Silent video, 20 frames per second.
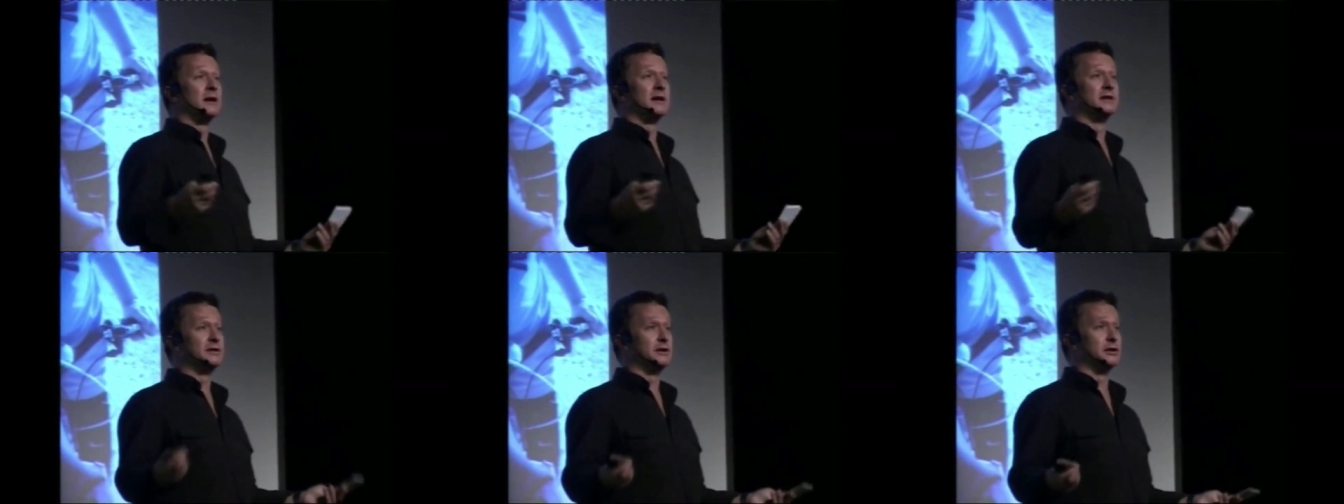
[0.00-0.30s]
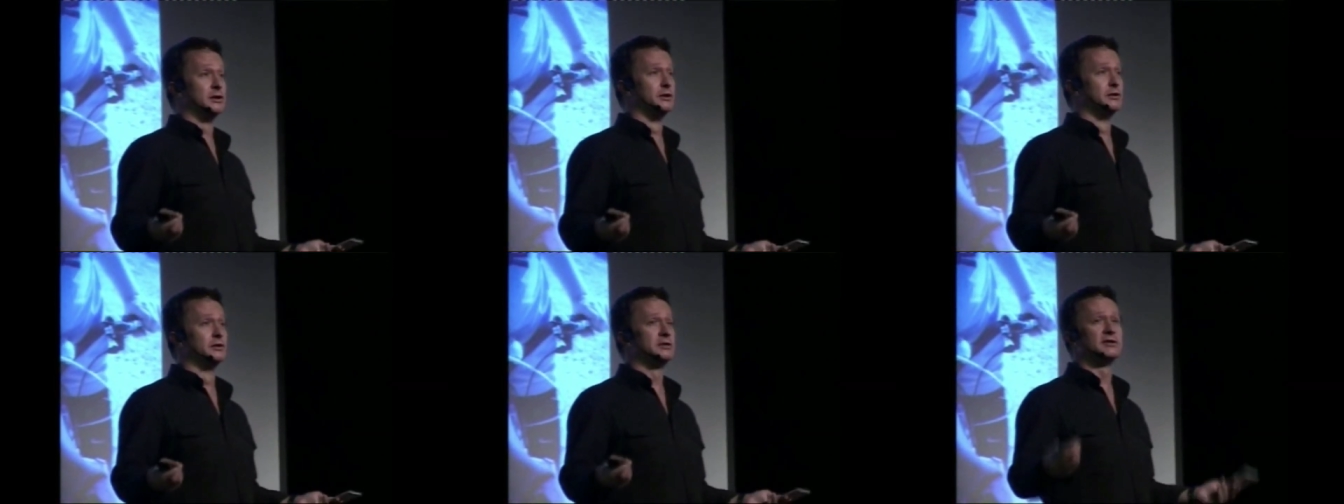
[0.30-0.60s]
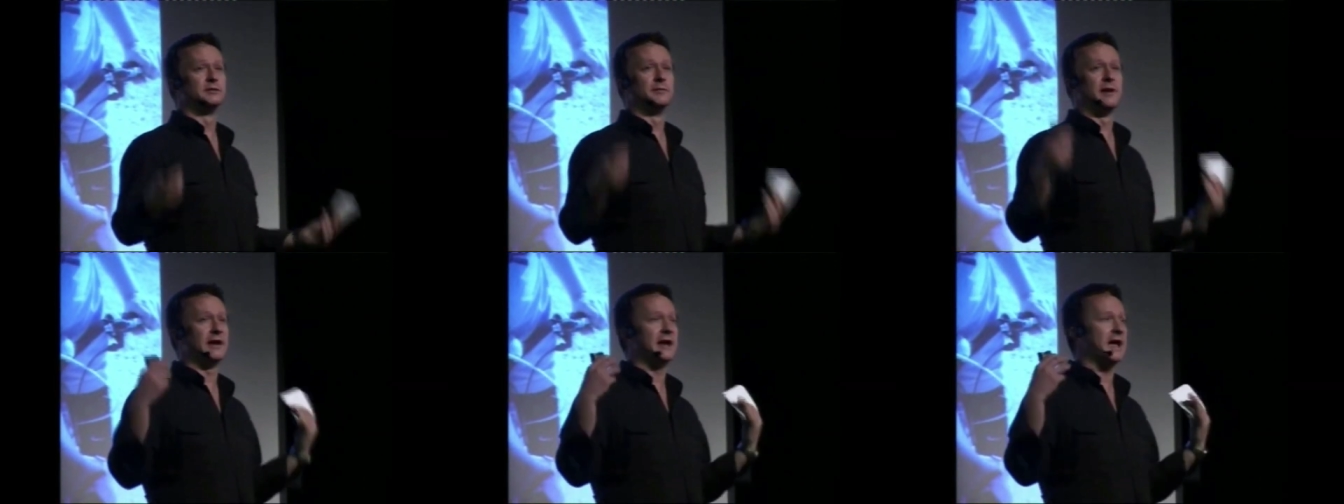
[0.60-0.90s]
is
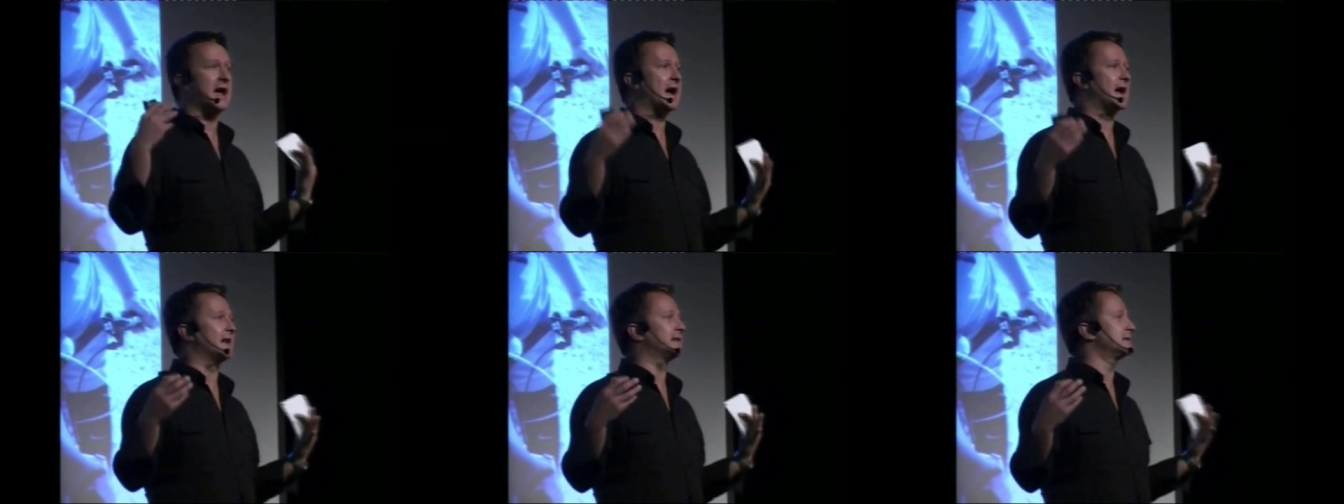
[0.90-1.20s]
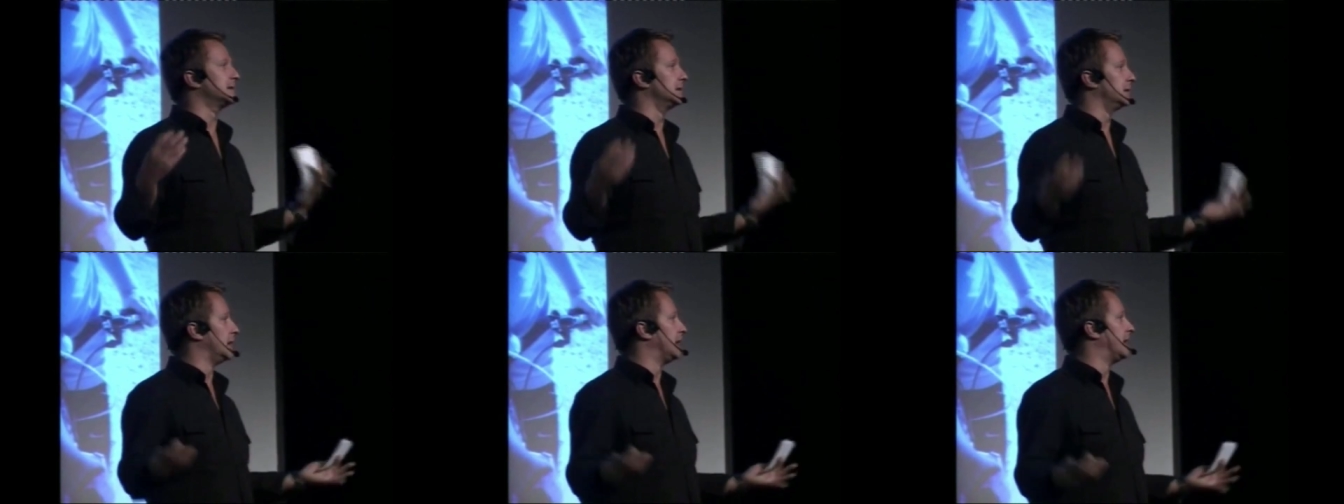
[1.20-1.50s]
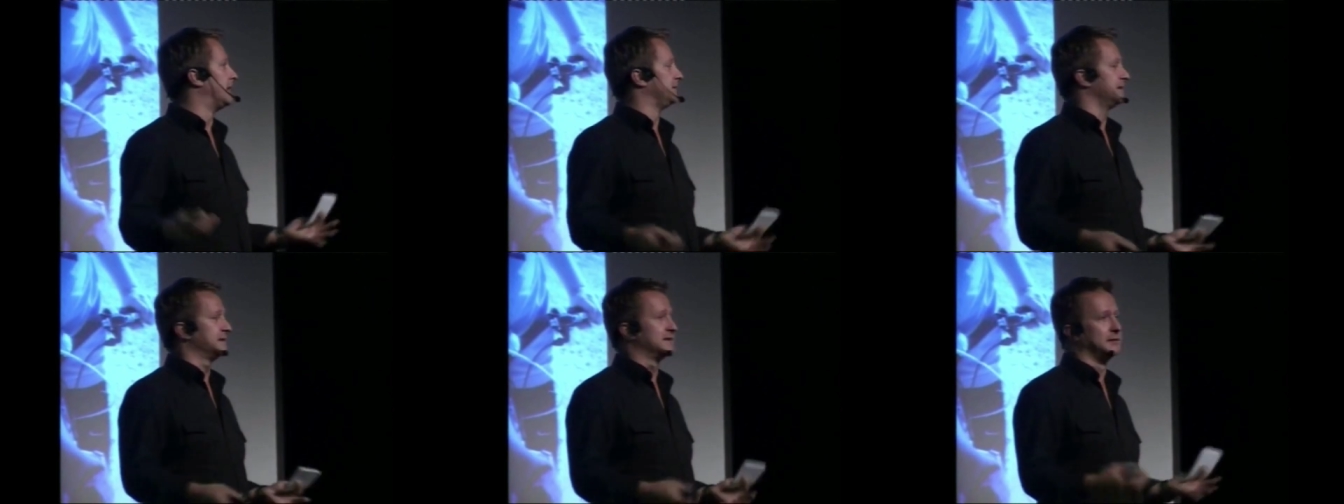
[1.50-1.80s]
used to make hats and
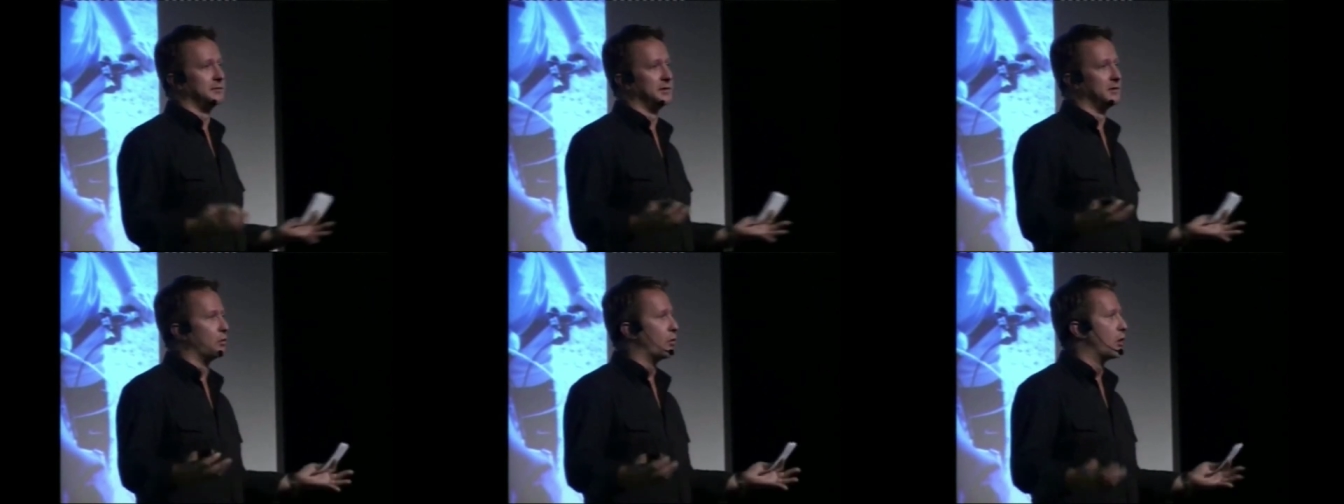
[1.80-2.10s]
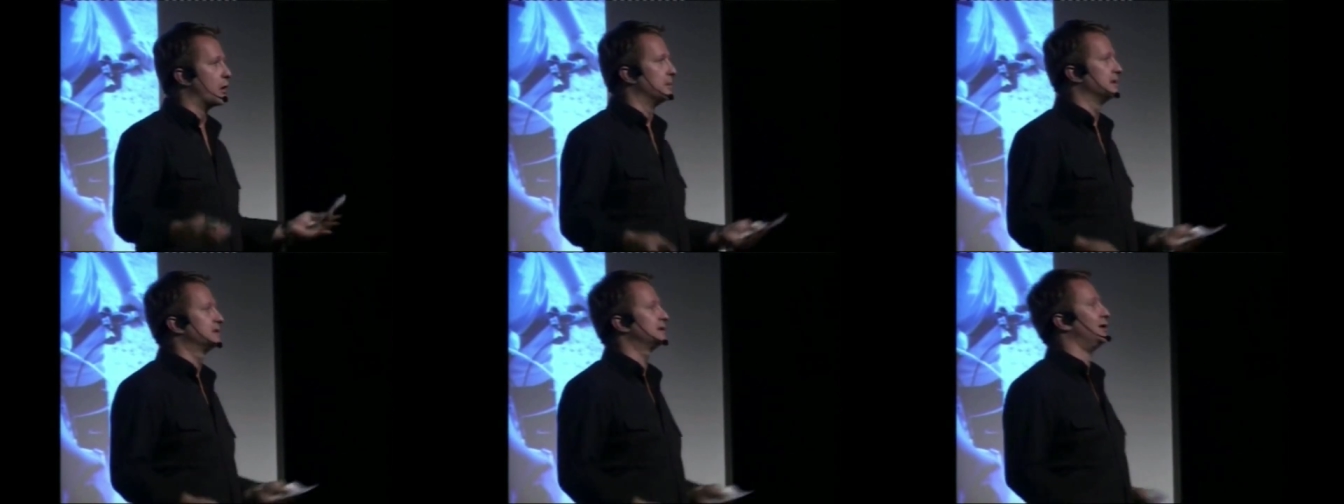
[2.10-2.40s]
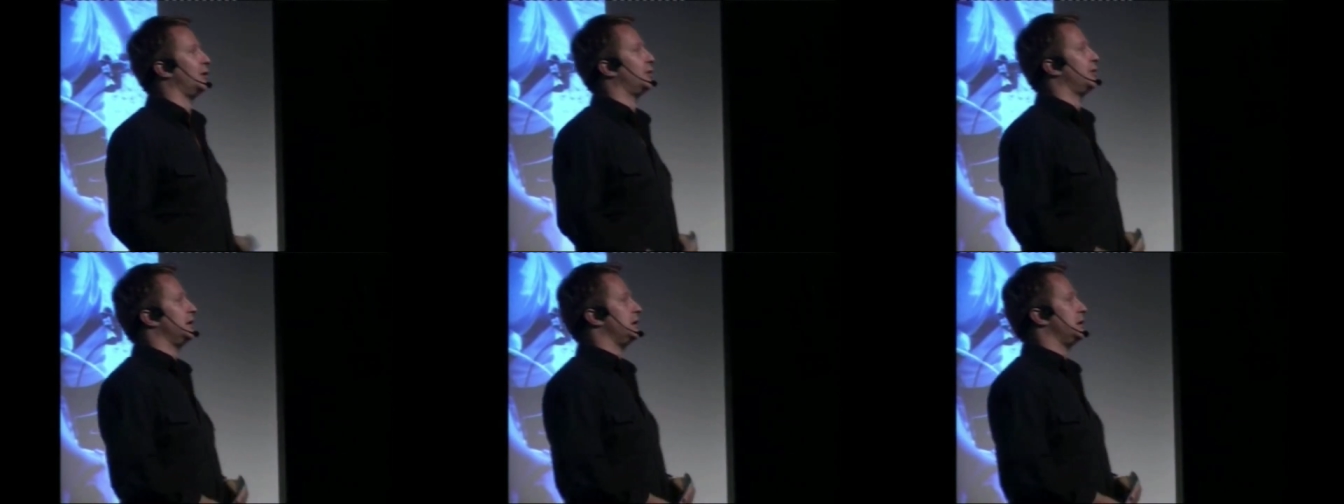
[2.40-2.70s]
gloves. It's some of the
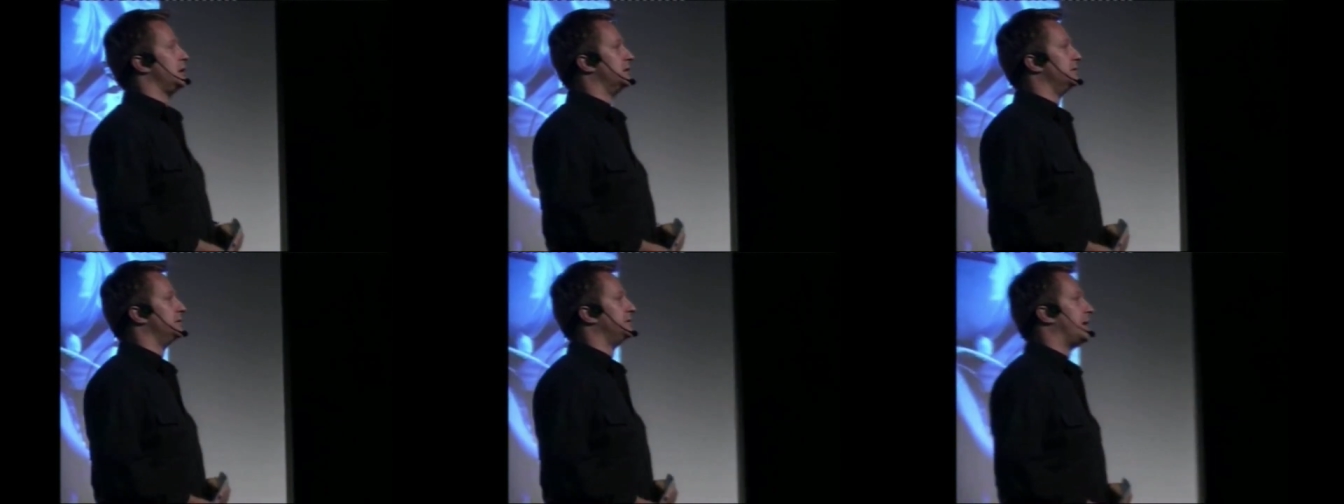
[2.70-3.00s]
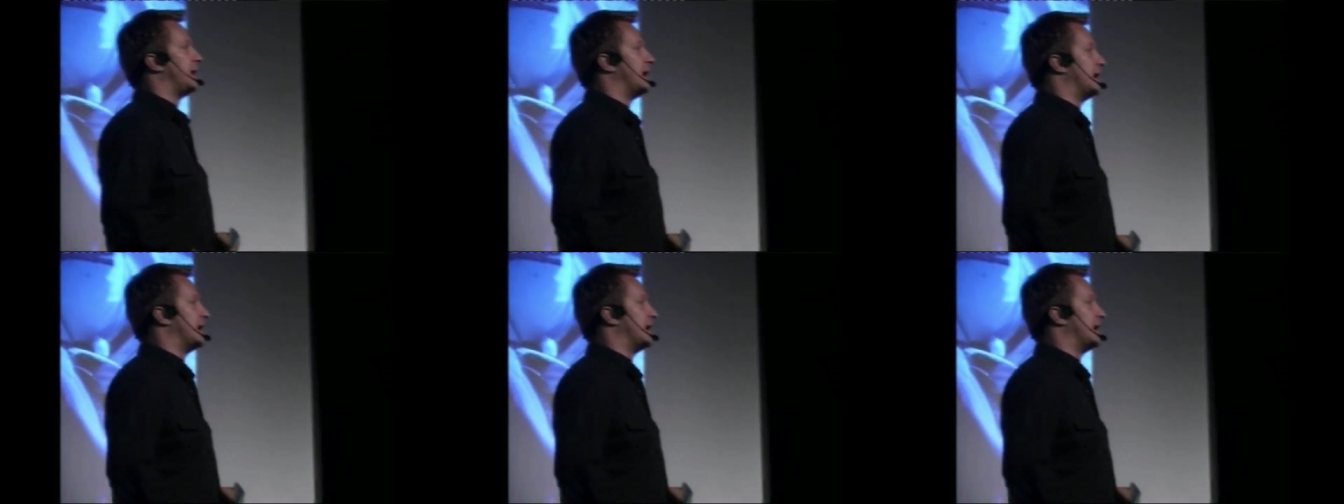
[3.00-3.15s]
warmest clothing you can